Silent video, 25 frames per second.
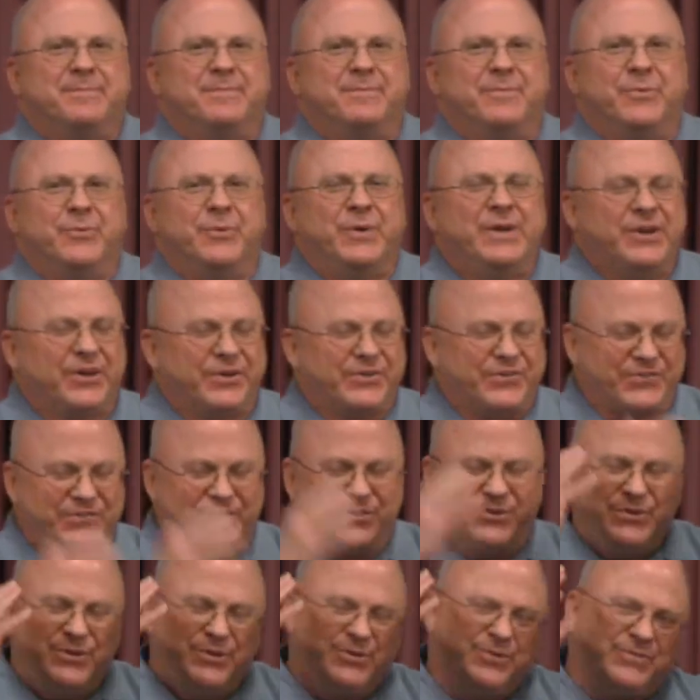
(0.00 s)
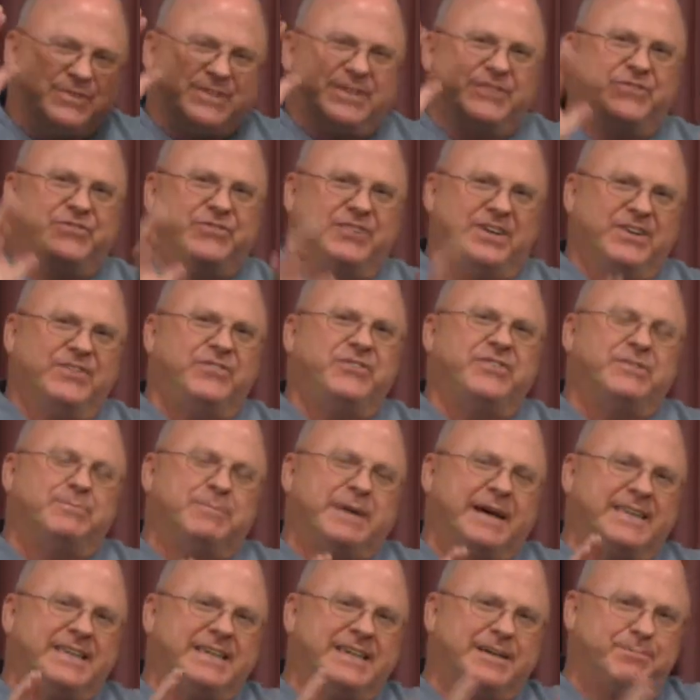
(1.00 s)
we are so used to judging
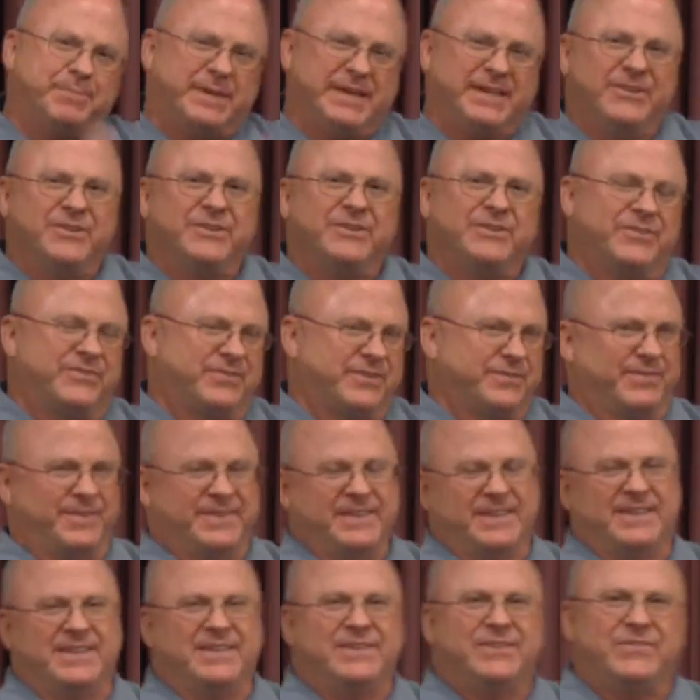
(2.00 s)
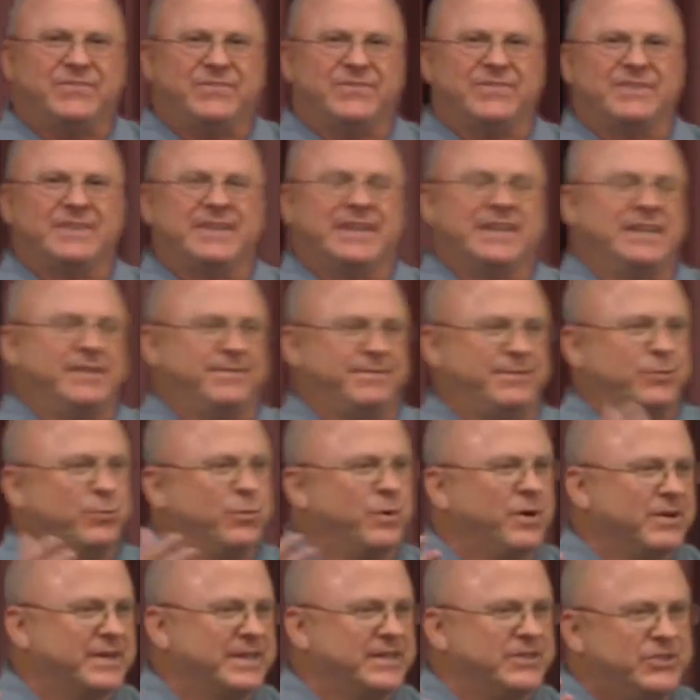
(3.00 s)
by the appearance of things. And if you
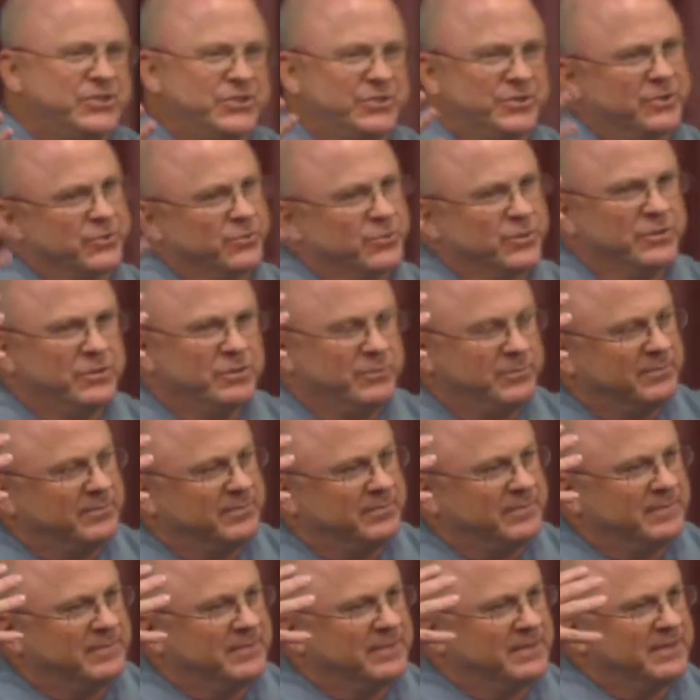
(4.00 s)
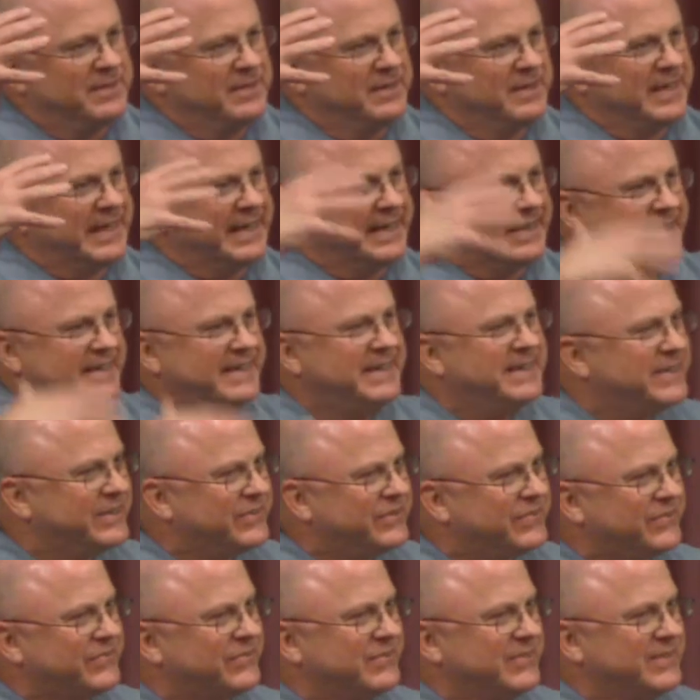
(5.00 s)
walk into a room like
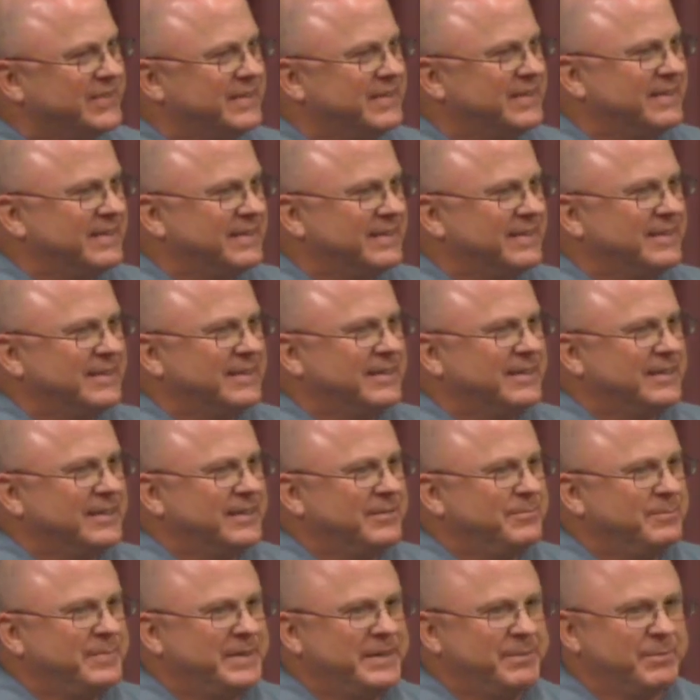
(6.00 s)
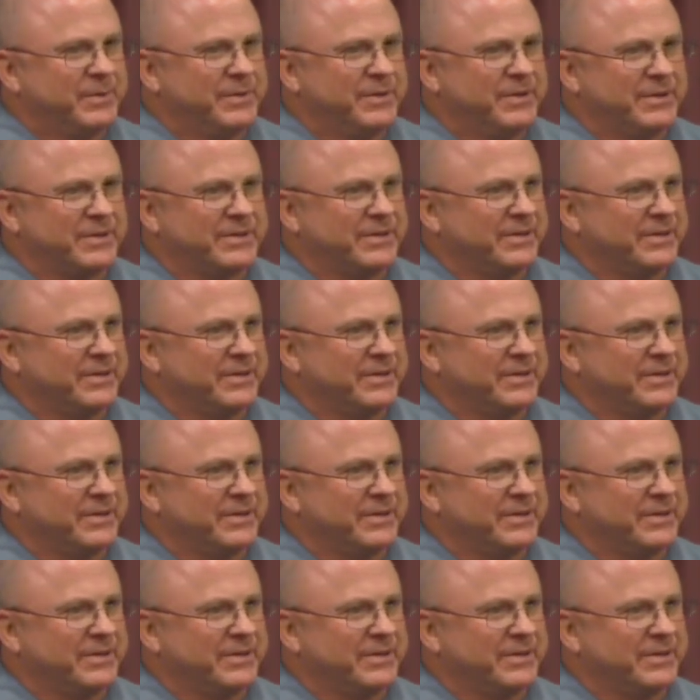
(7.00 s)
this, people look